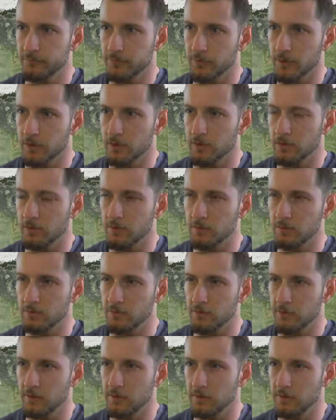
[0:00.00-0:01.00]
I don't know
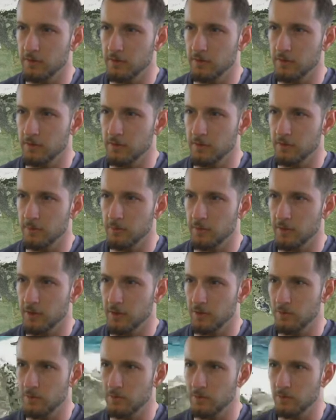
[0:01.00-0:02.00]
channel it out
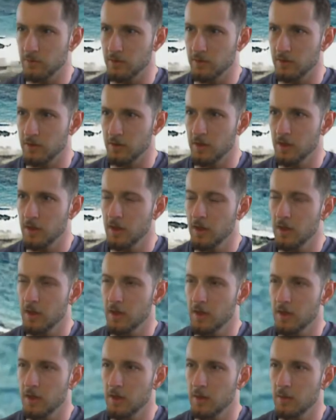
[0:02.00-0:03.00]
that way as well
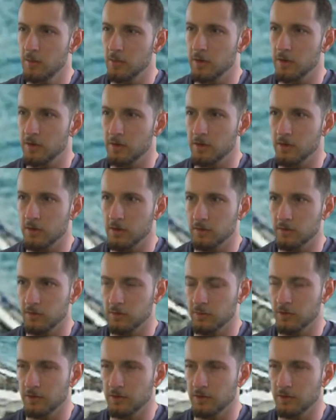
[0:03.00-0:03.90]
but it could also be